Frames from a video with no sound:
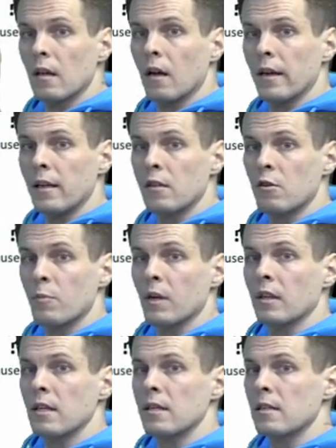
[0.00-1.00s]

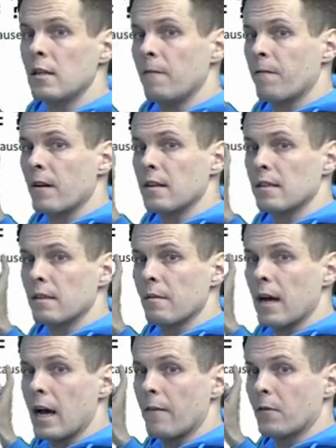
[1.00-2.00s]
interpret this difference
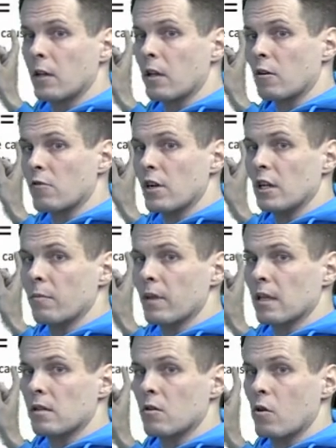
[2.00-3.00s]
after the treatment
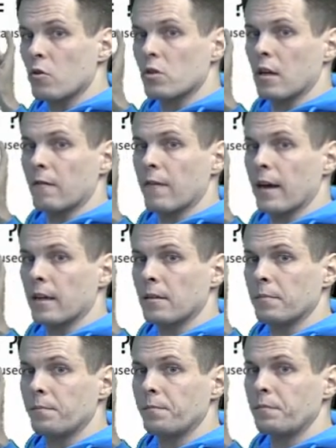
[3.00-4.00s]
as causal effect.
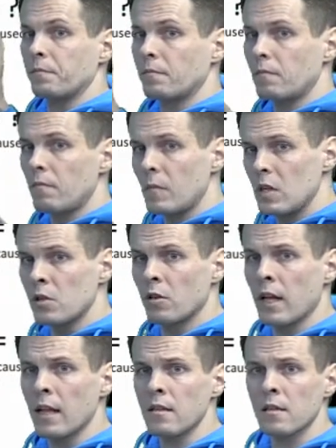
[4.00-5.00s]
So
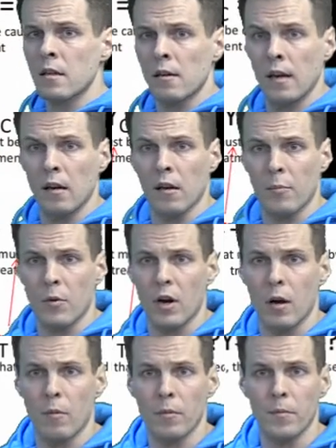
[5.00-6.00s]
that's clearly a
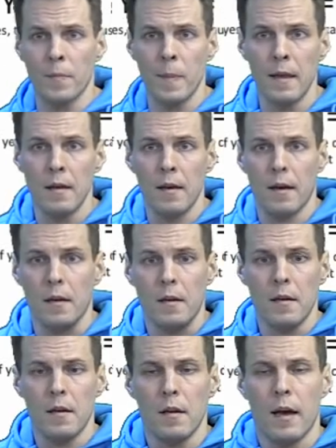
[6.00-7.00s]
problem.
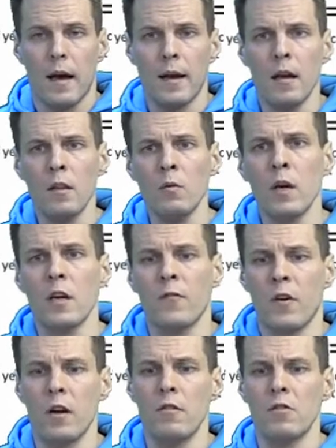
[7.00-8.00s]
Another way of
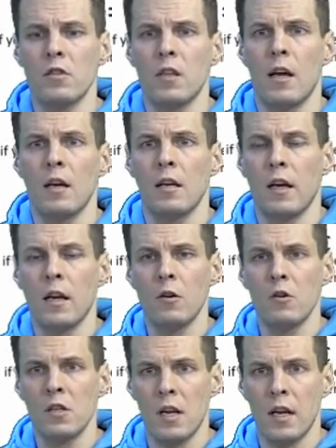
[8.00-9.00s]
understanding
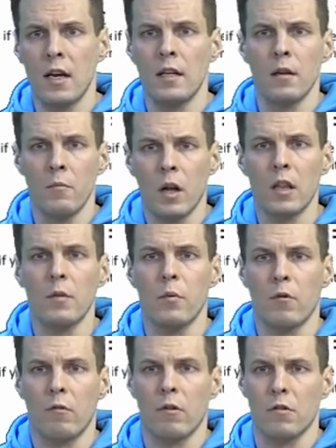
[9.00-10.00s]
endogeneity in multiple
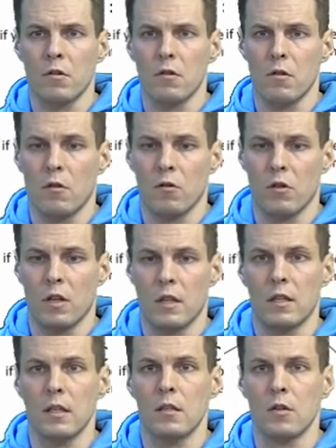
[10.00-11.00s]
regression contexts
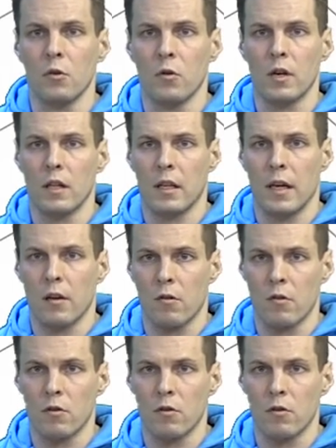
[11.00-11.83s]
is to look at the error